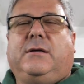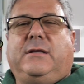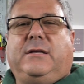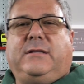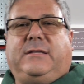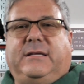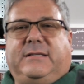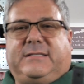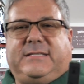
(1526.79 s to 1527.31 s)

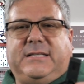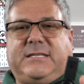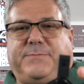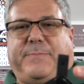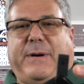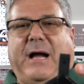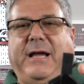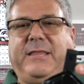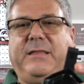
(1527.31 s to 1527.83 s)
that sits
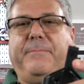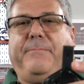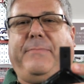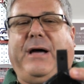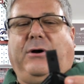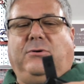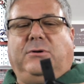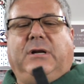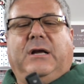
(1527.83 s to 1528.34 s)
behind the
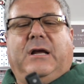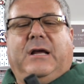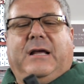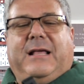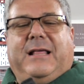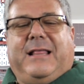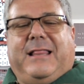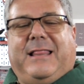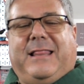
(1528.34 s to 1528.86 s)
belt.
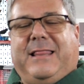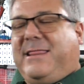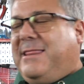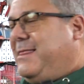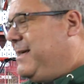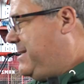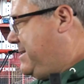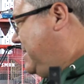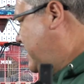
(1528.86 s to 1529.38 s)

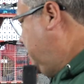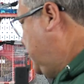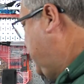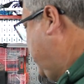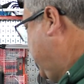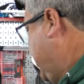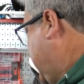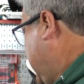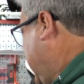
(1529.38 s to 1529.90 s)
This is
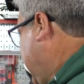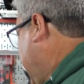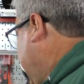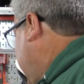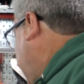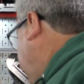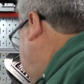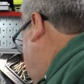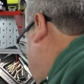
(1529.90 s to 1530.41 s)
interesting,
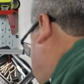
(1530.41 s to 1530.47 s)
and I